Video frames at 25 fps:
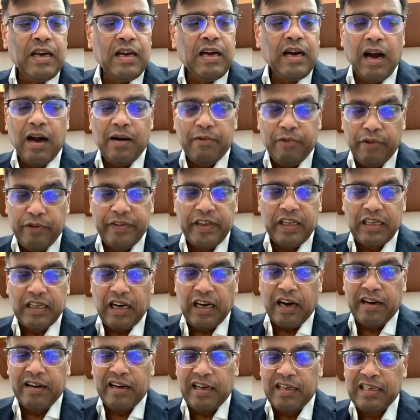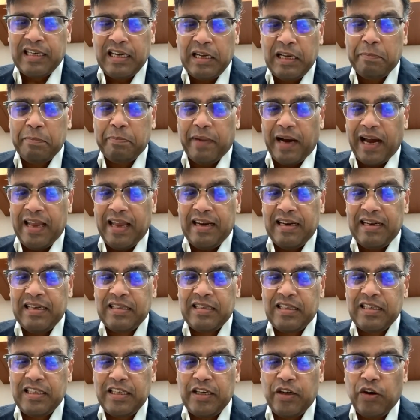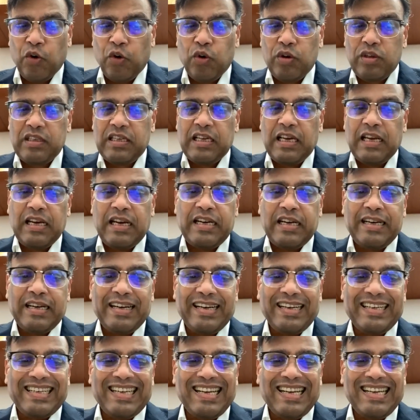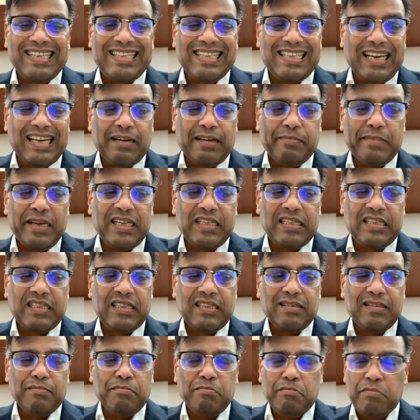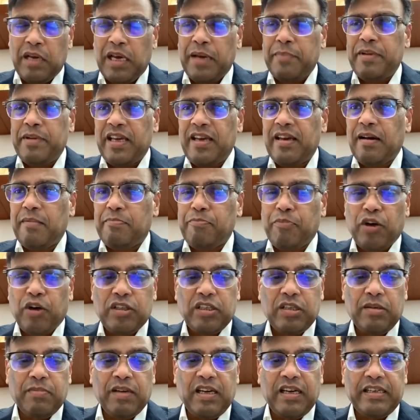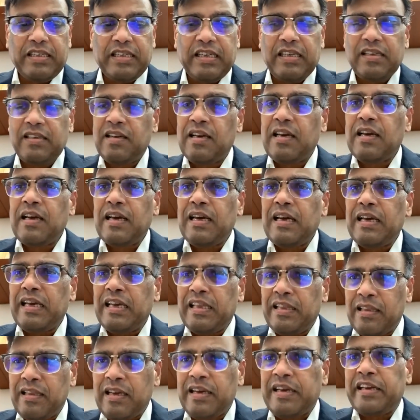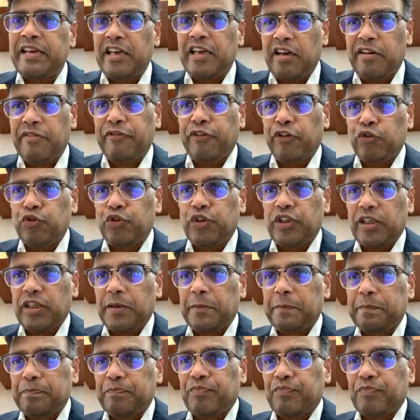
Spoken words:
However, conducting pilots in wholesale and retail segments may be a possibility in the near future.